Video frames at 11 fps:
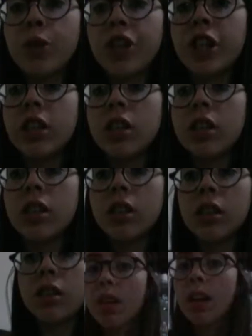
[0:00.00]
were
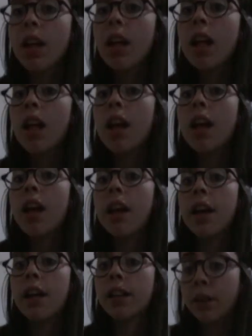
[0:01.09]

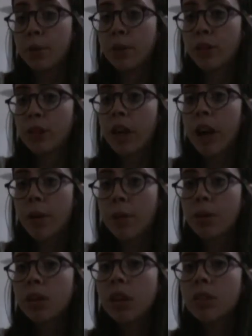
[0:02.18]
Lewis
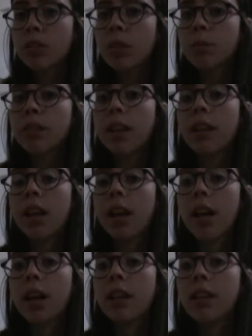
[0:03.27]
Carroll. Some say
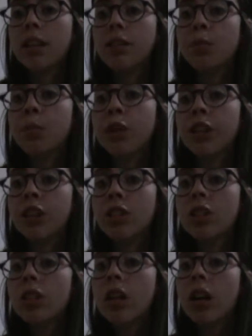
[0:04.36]
that the
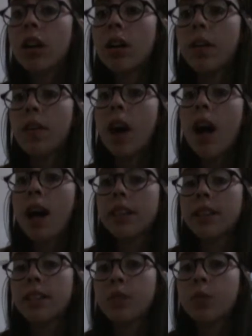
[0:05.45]
inspiration of
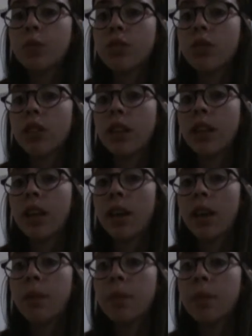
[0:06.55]
Alice in Wonderland
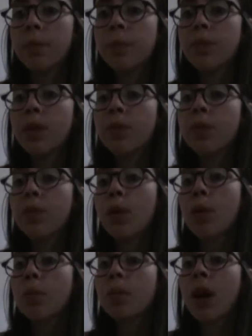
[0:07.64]
came
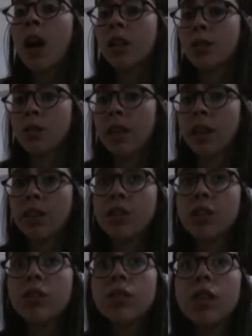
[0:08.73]
from
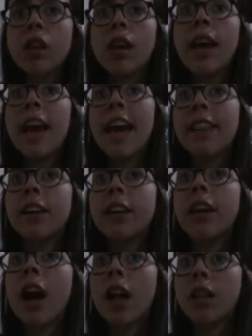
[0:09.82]
hallucinations.
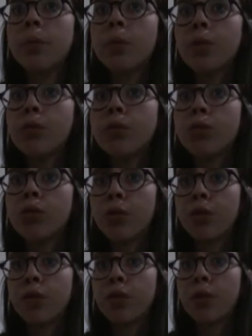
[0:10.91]
Edgar Allan Poe
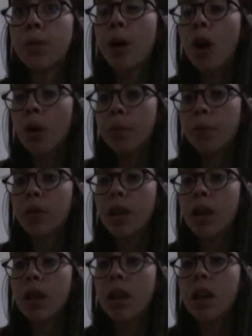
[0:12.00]
suffered from opium
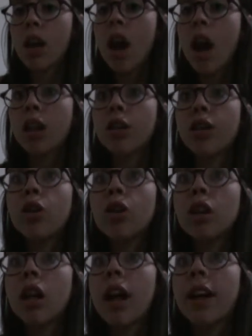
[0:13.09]
and
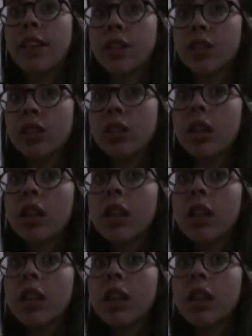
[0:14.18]
alcohol addiction.